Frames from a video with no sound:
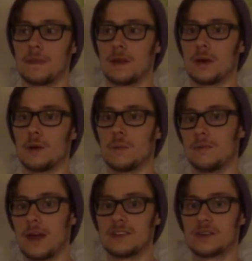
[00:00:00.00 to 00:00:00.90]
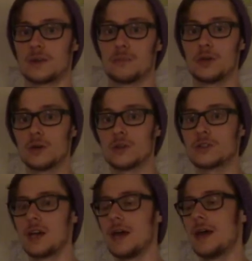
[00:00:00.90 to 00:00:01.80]
you know, ASIC
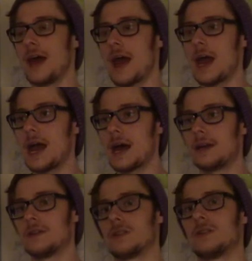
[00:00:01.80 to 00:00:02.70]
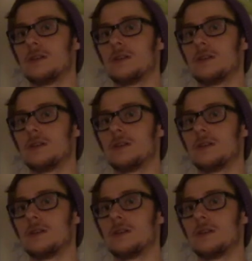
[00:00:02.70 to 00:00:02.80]
computers, and